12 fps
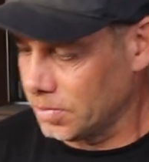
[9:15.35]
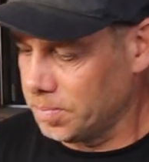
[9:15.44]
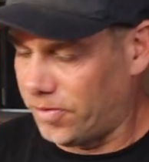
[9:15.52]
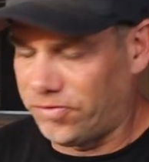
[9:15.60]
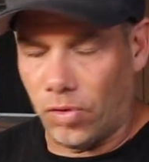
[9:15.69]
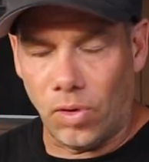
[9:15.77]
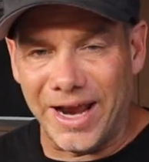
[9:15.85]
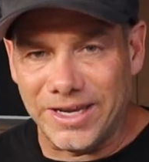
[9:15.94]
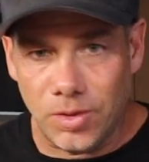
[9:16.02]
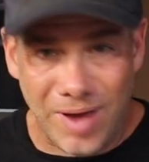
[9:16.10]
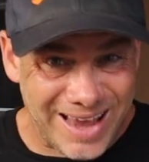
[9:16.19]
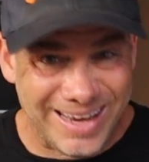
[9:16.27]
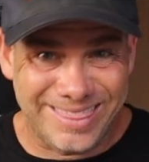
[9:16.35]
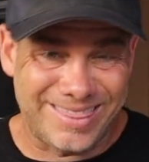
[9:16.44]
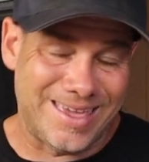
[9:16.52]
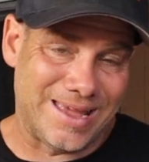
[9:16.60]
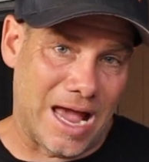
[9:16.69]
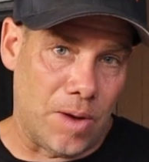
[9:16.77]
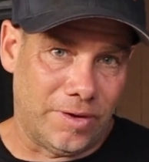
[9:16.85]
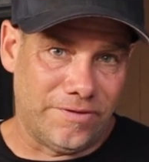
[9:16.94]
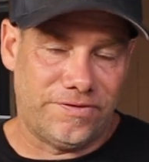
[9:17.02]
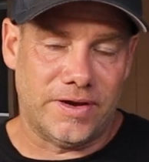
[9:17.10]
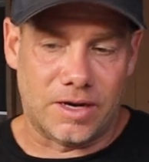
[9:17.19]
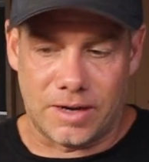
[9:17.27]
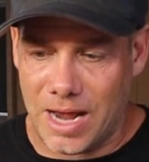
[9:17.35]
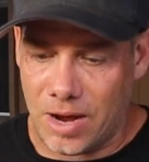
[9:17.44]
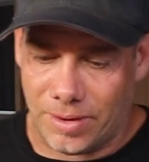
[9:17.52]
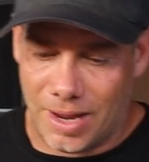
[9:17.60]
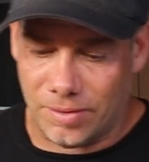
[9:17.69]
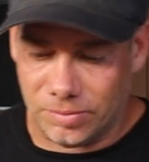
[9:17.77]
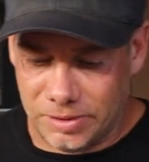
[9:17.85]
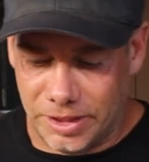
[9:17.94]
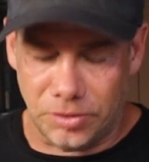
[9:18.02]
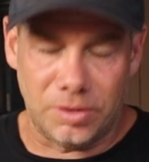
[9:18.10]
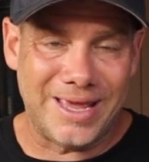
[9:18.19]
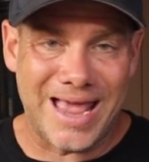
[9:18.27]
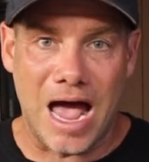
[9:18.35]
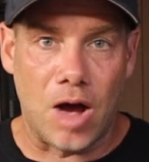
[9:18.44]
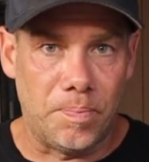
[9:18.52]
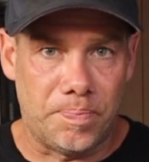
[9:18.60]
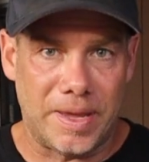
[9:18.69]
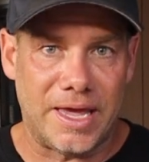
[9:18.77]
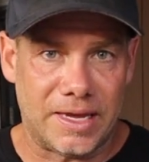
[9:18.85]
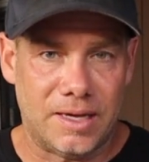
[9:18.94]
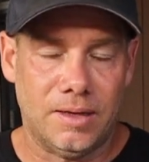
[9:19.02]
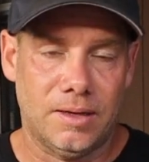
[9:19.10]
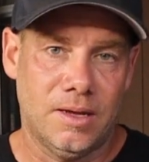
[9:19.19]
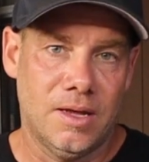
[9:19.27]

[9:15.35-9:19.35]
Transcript: Before I do anything, I want to figure out literally how big